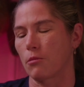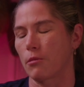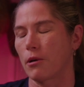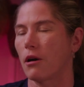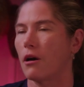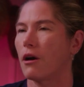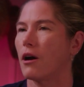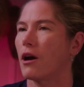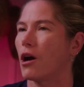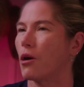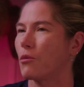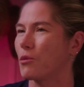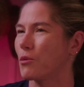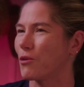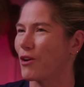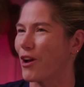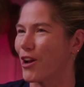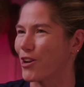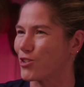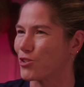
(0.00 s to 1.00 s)
about how we
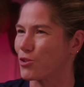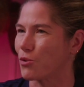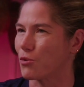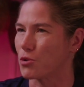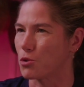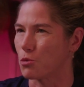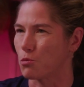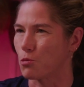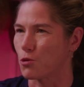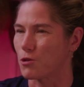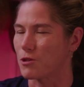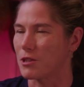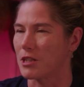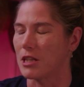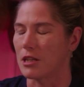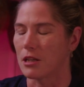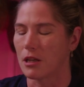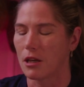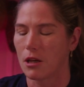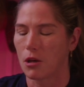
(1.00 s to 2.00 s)
were actually going to
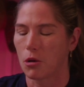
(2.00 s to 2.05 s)
proceed.